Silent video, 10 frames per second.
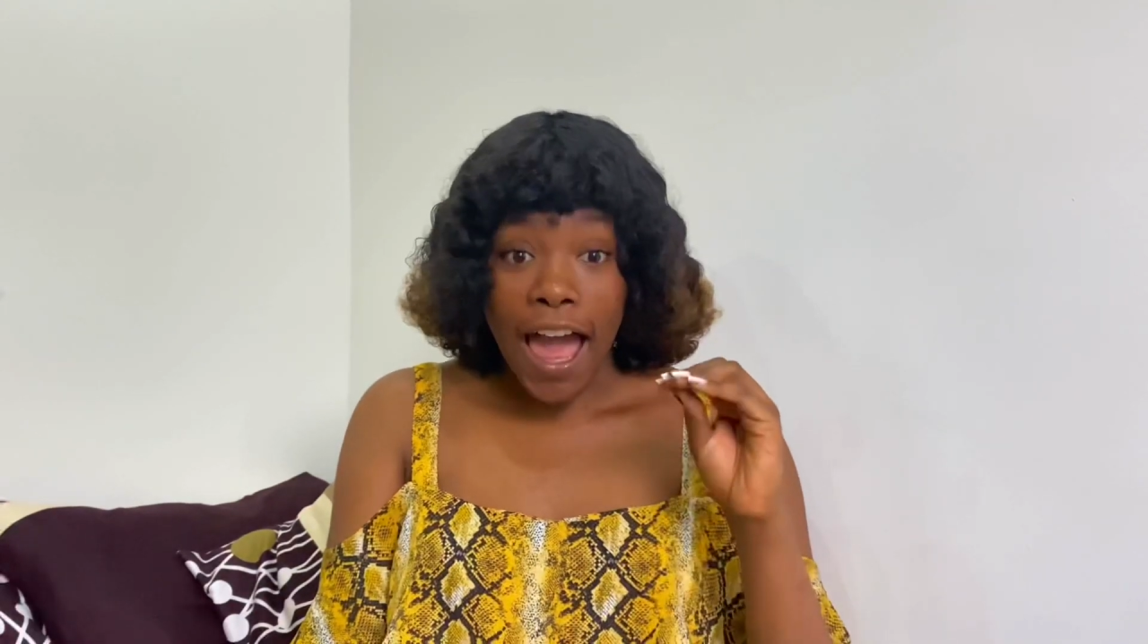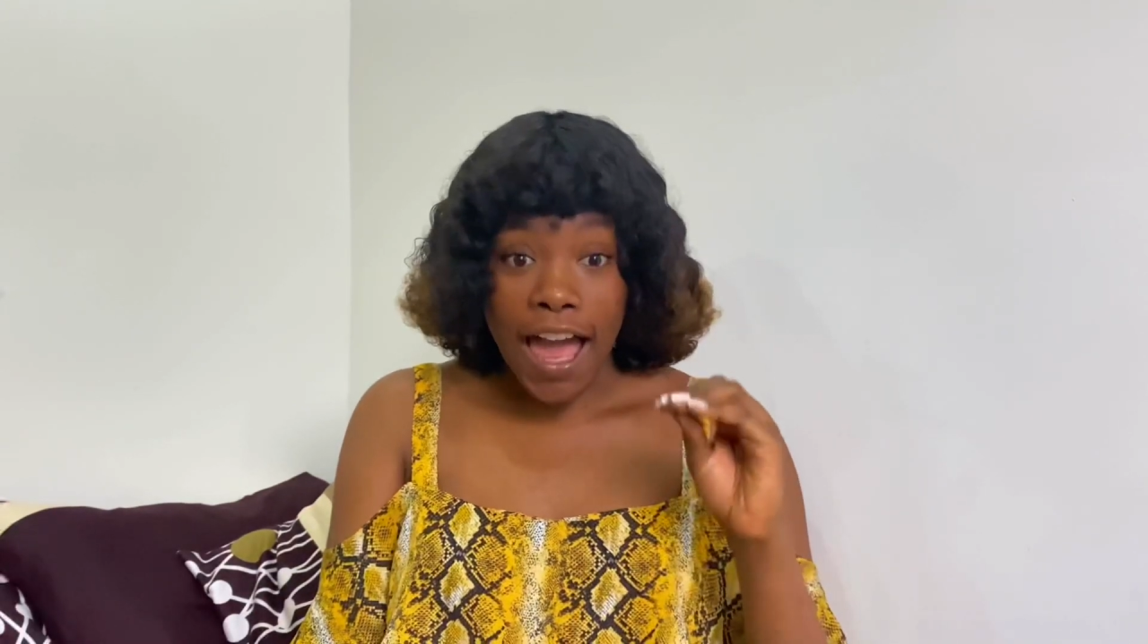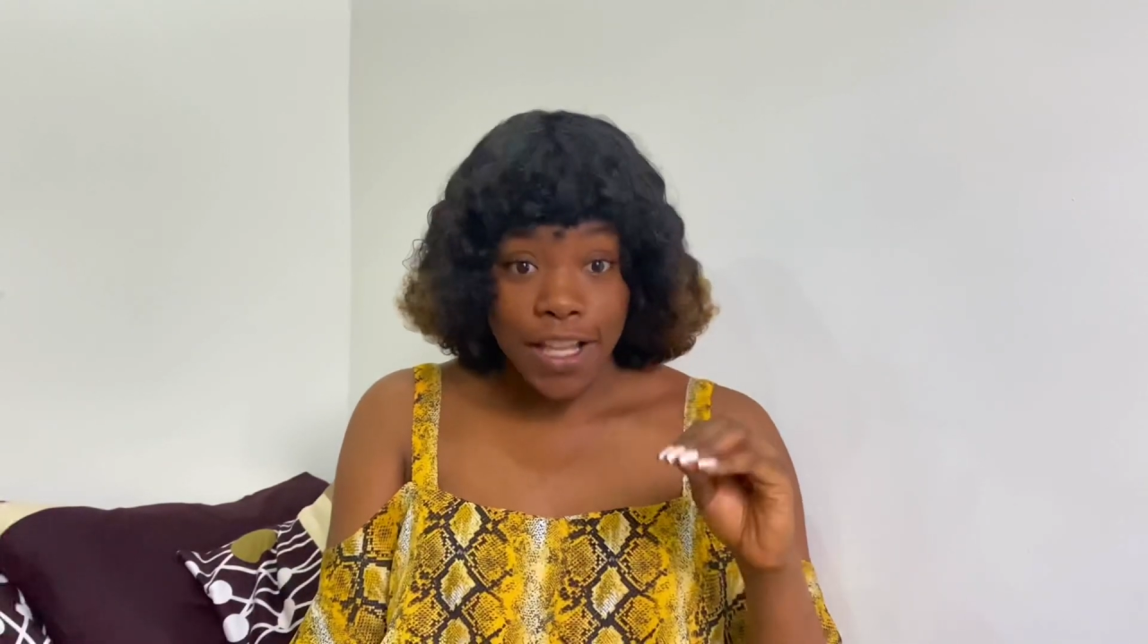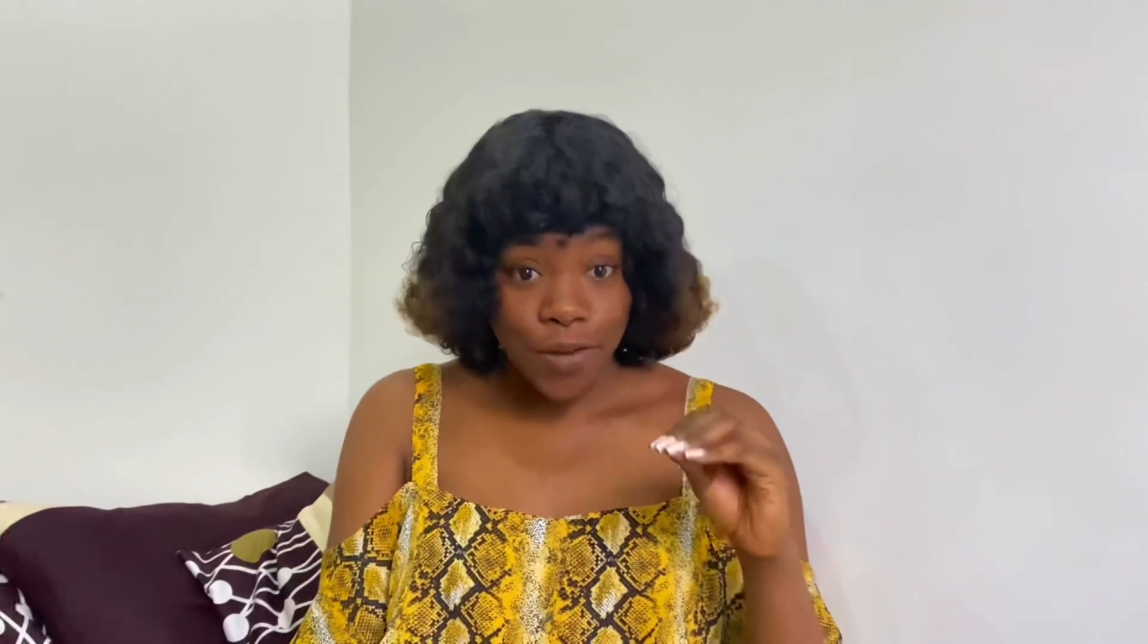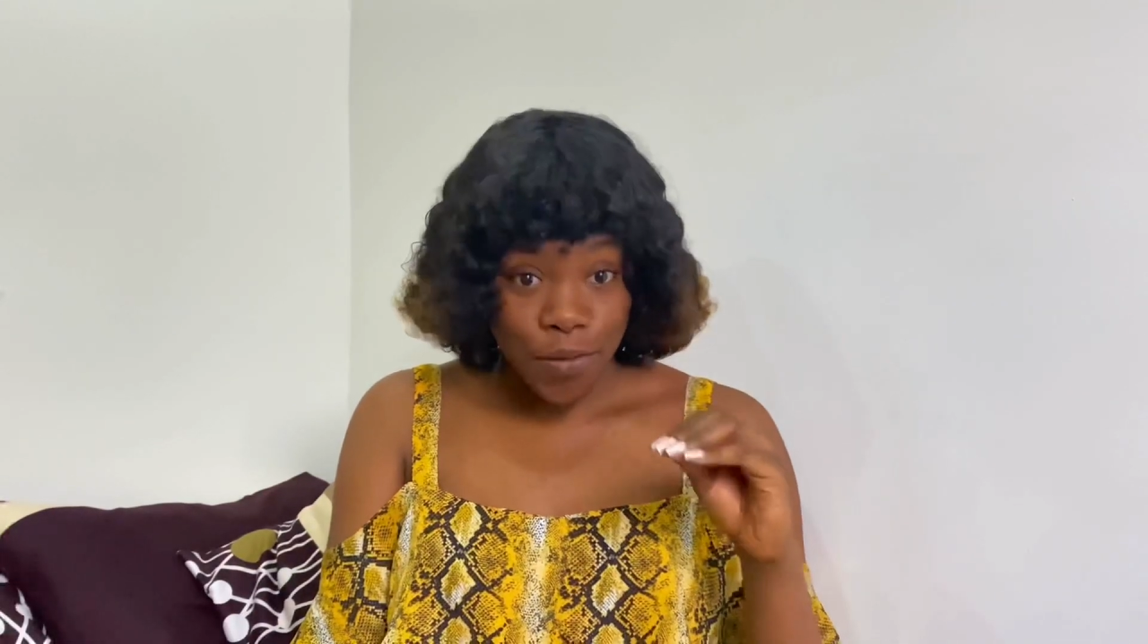
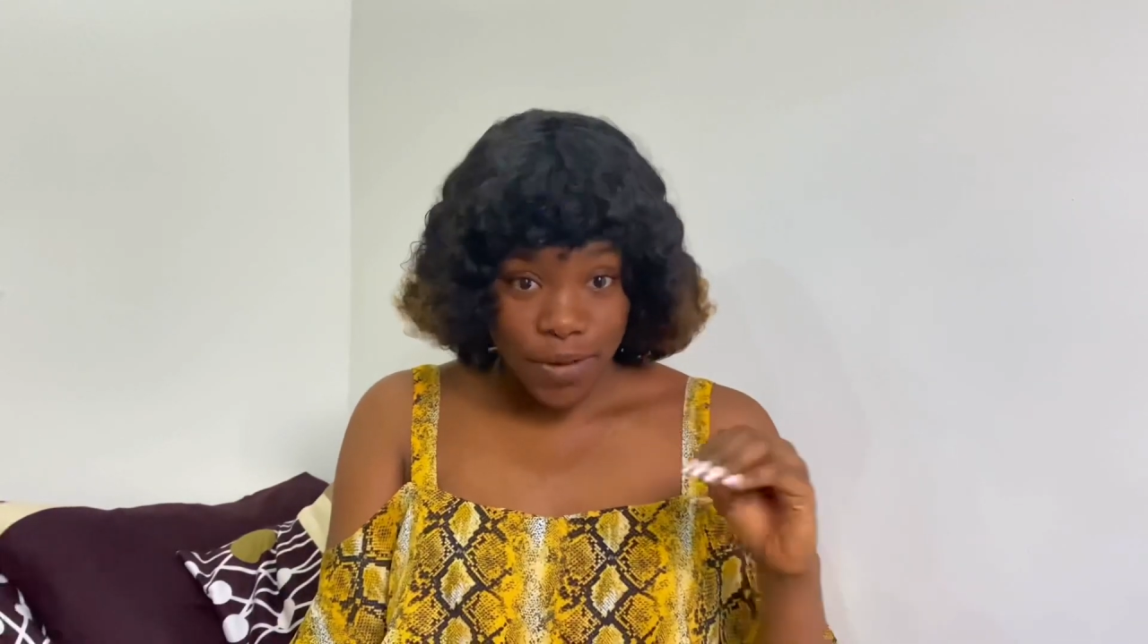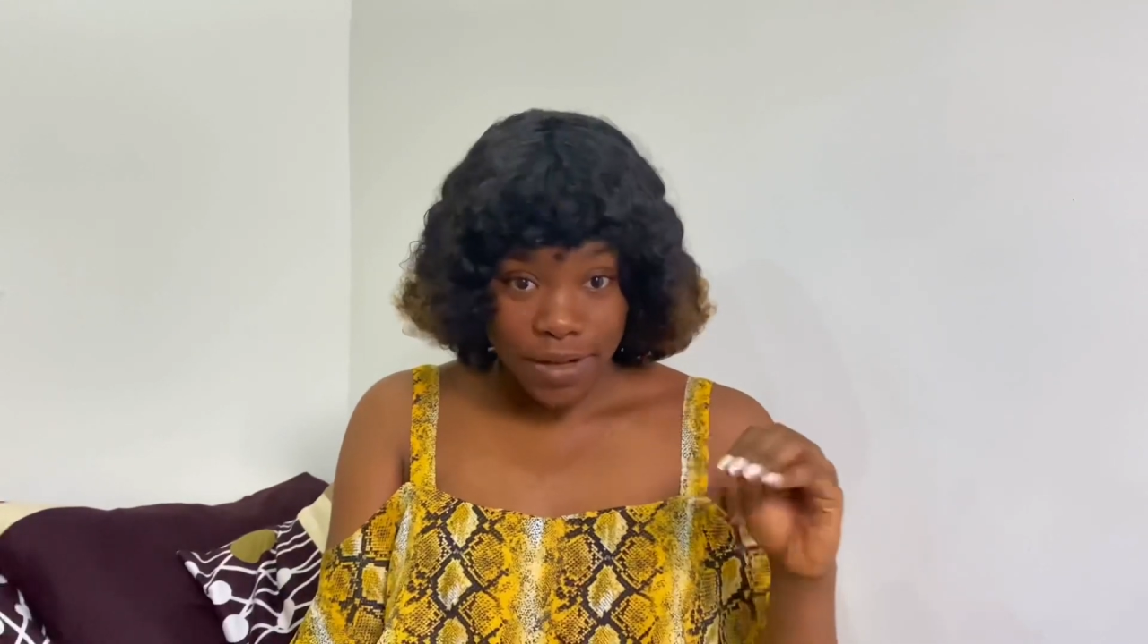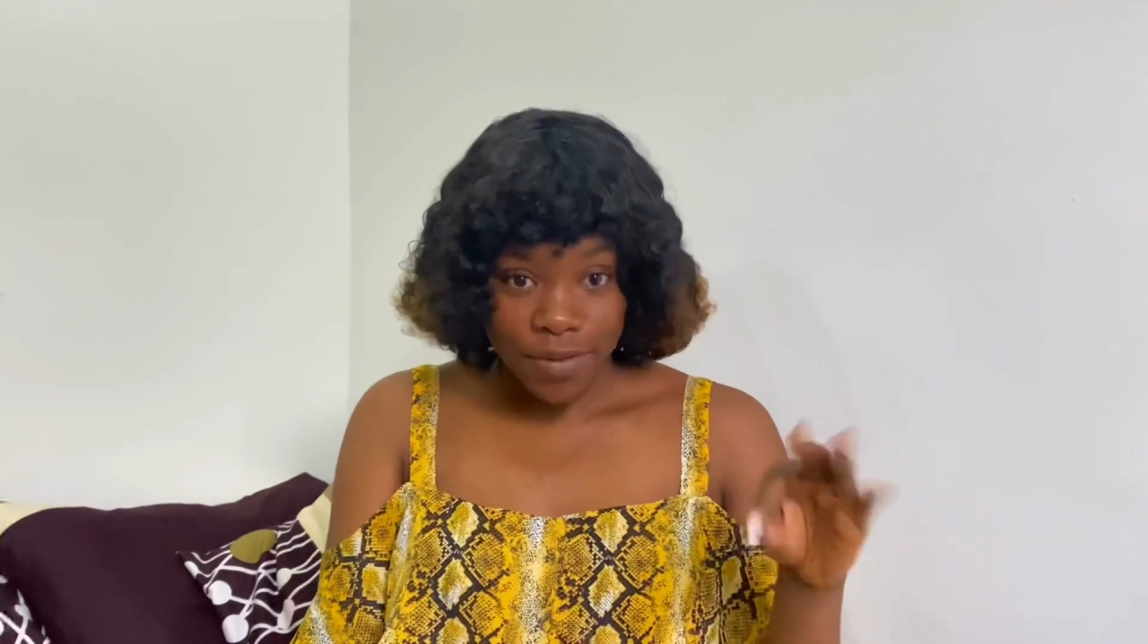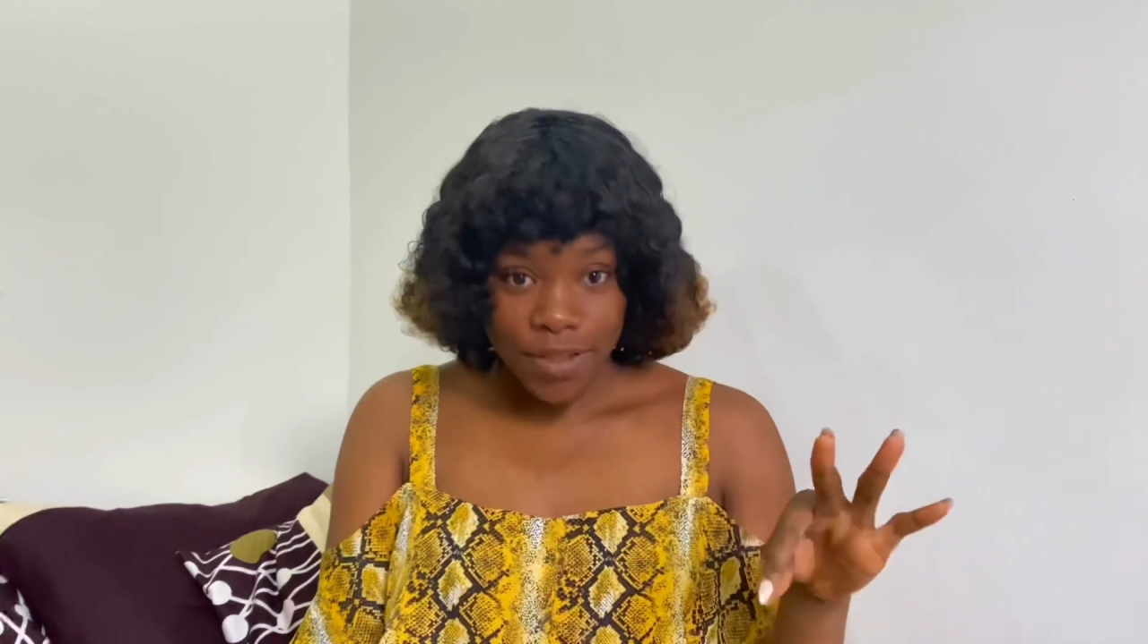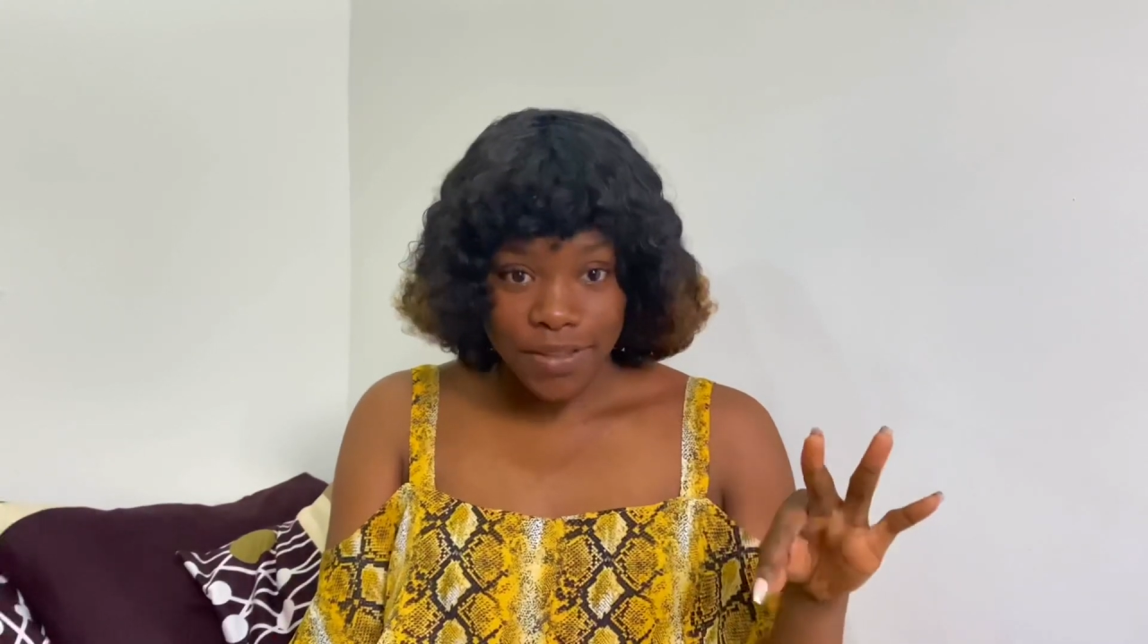I know what
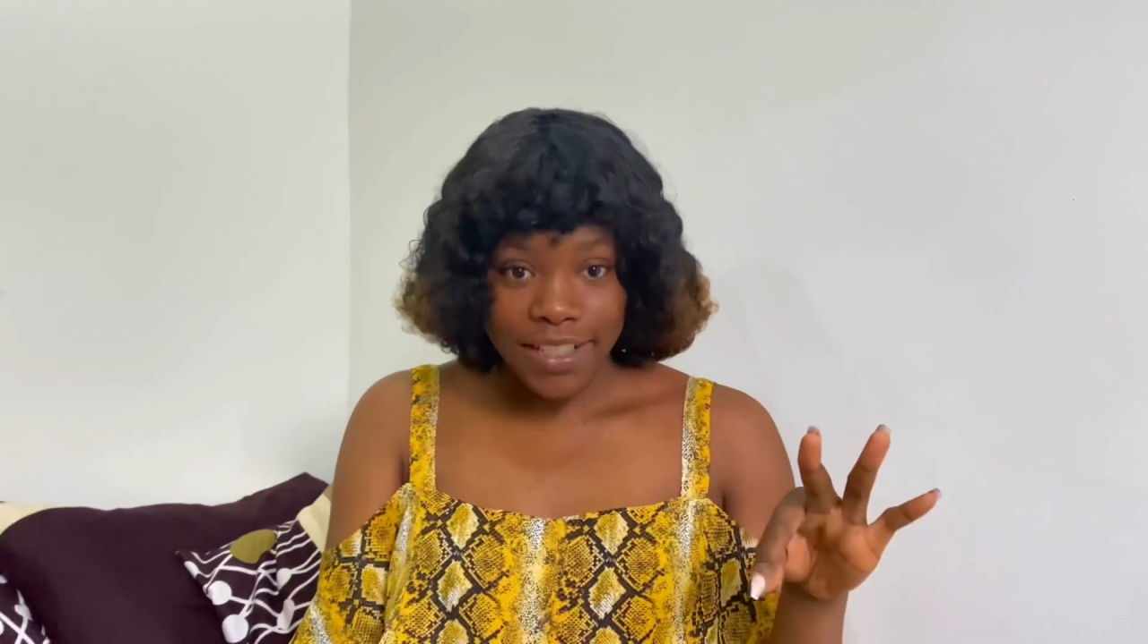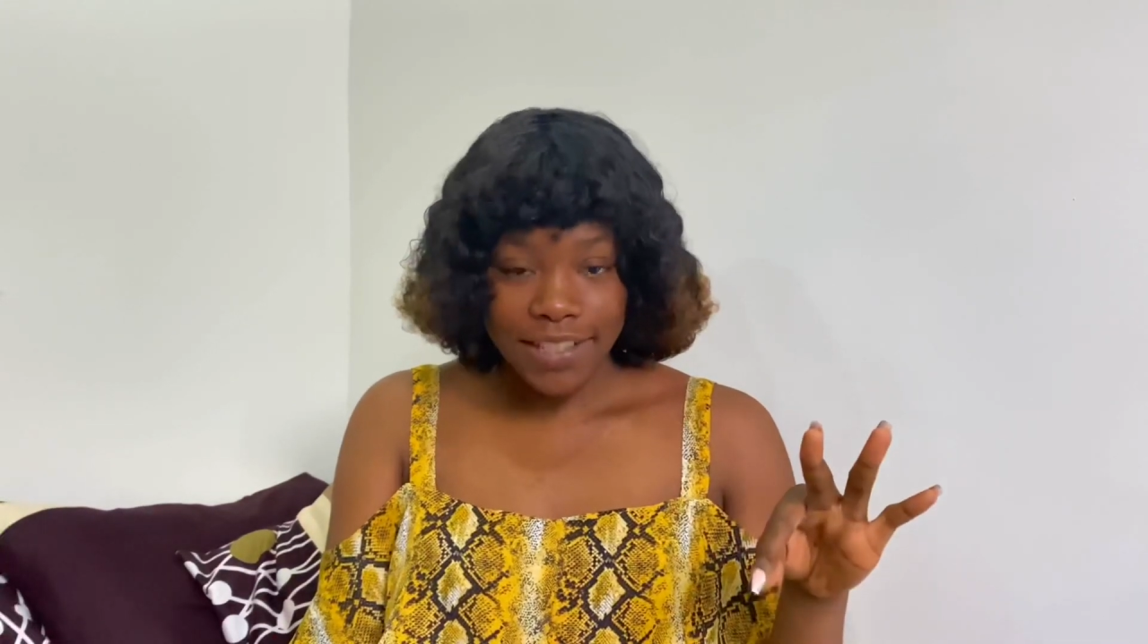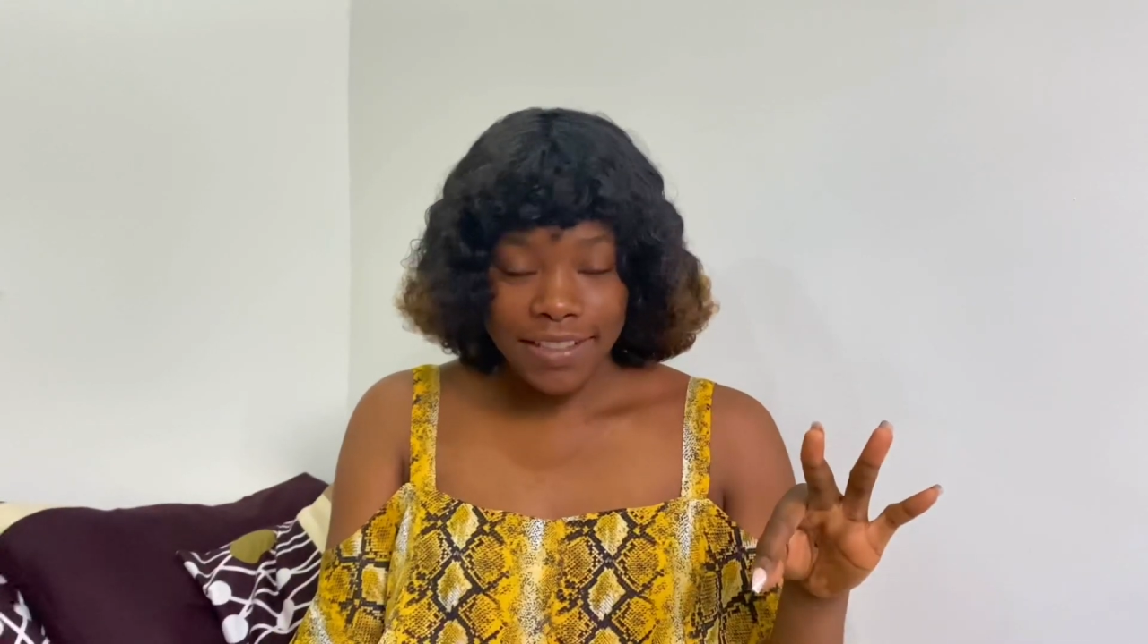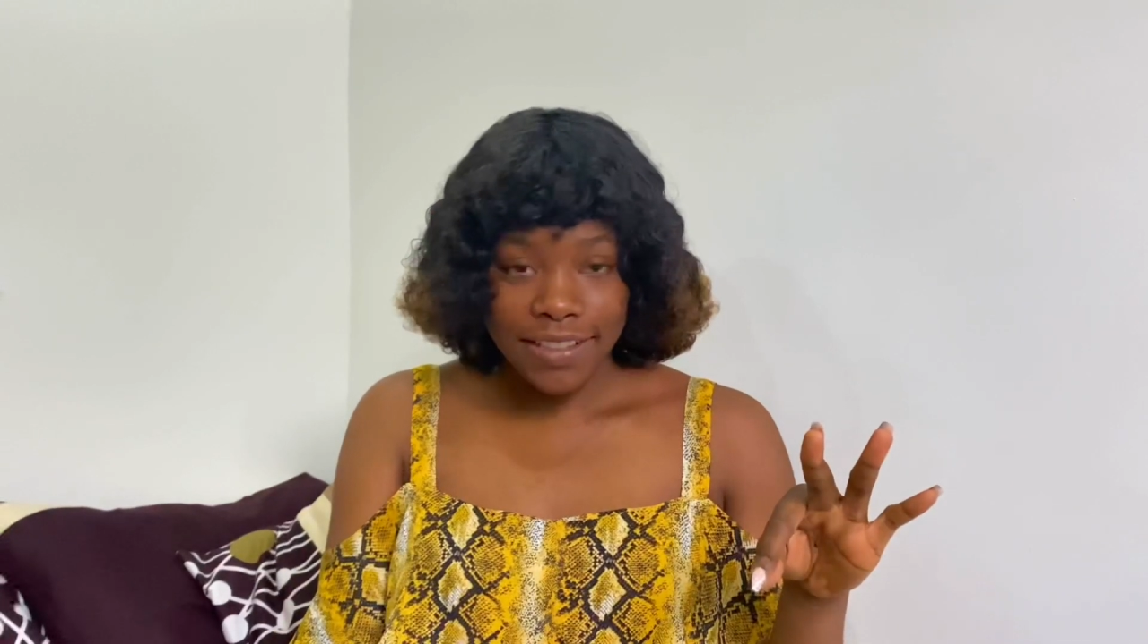I'm doing,